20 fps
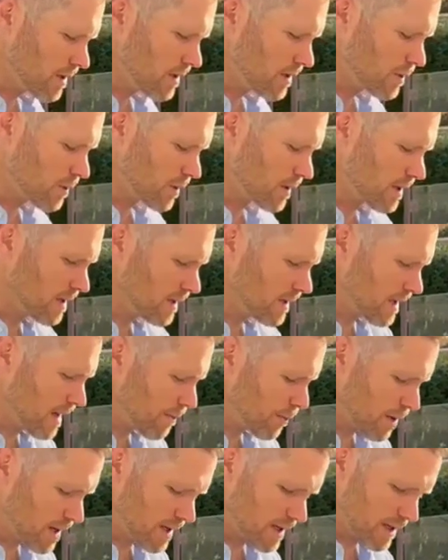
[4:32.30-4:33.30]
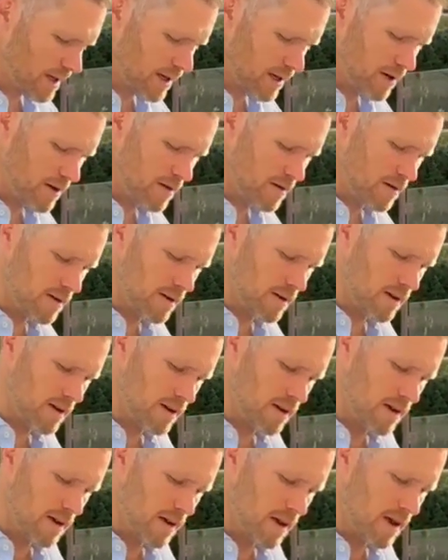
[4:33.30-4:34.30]
one hand on your chest, one hand on
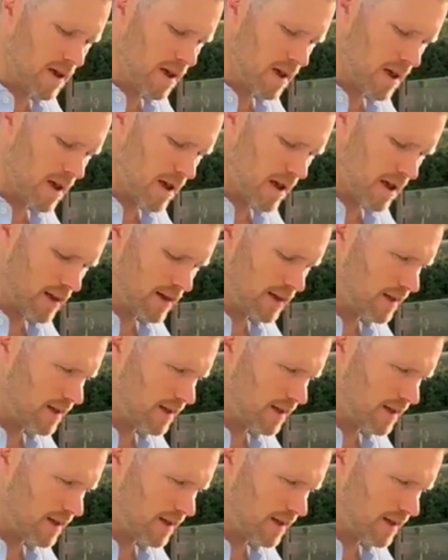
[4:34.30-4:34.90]
your tummy.